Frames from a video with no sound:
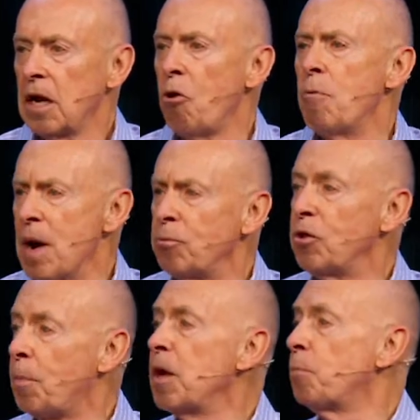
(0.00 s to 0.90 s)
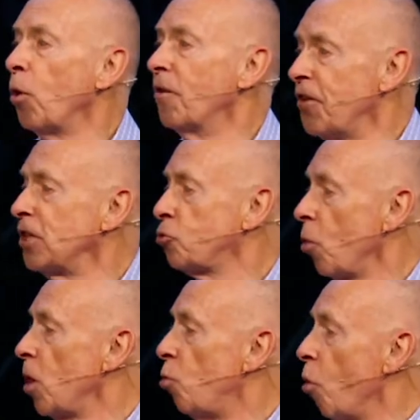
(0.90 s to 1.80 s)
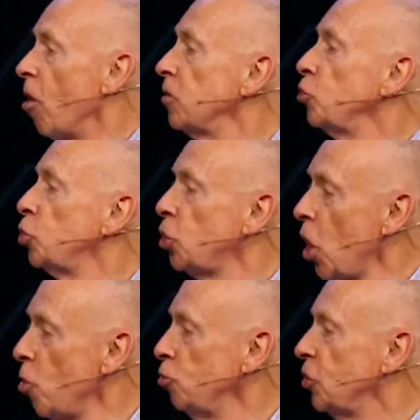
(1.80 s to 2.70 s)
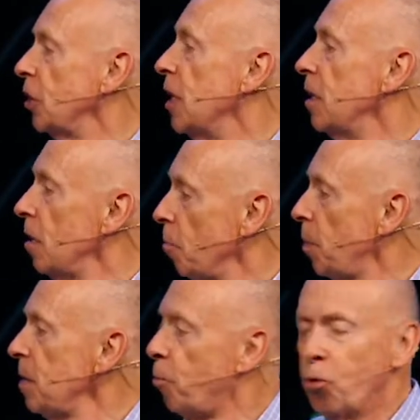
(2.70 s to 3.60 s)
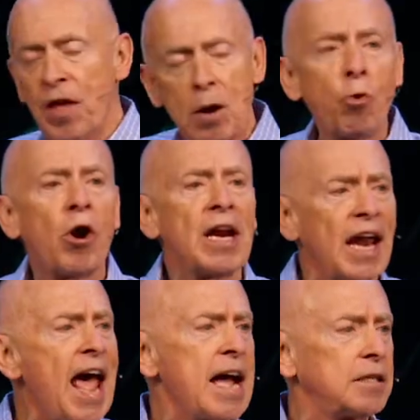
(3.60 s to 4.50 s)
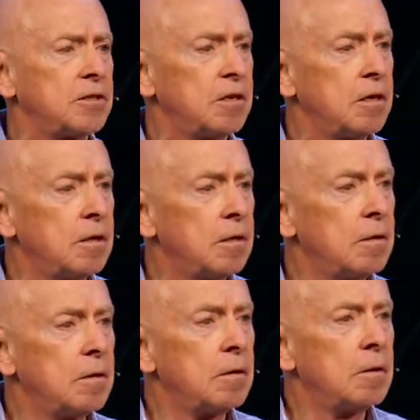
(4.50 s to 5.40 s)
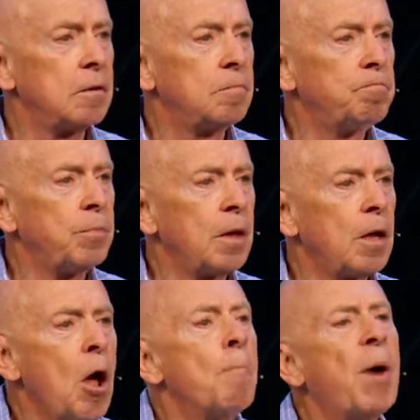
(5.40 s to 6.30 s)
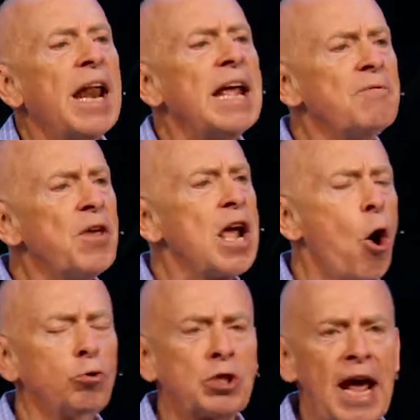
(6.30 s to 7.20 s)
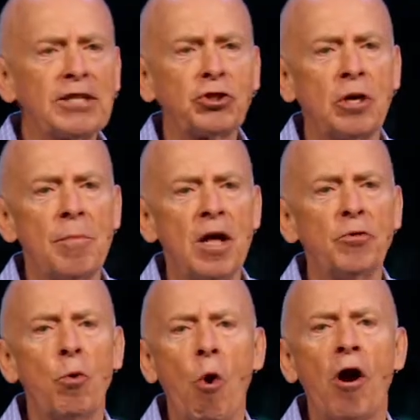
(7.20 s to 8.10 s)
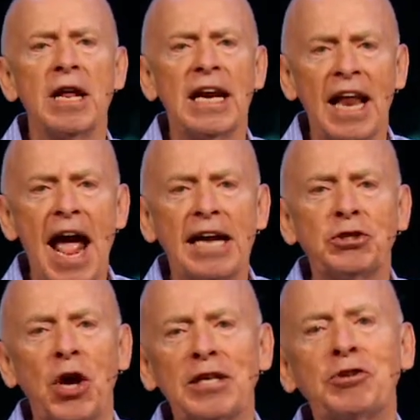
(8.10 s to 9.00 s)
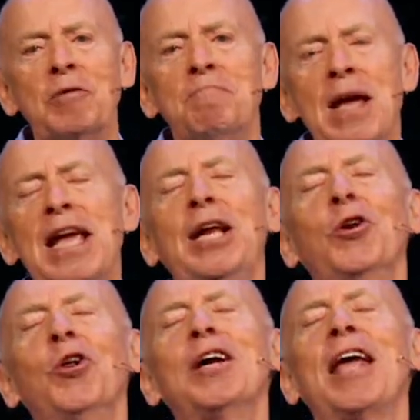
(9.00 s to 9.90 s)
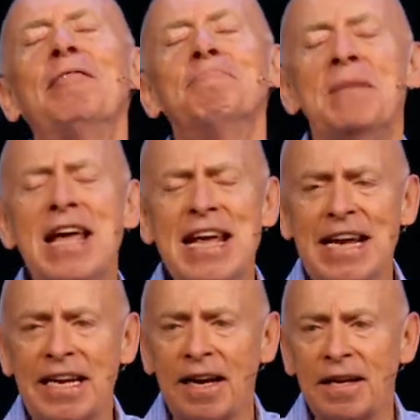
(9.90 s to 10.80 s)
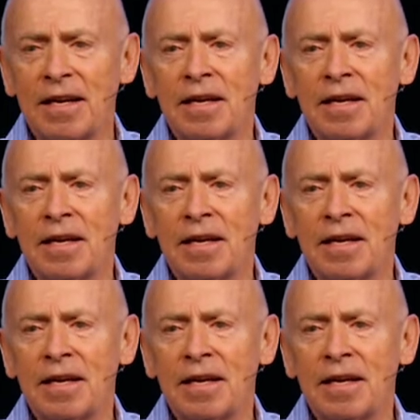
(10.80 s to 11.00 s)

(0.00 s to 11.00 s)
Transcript: Now remember, the people of Israel were chosen people, they were elect. But in the Old Testament, the word elect doesn't mean look at me,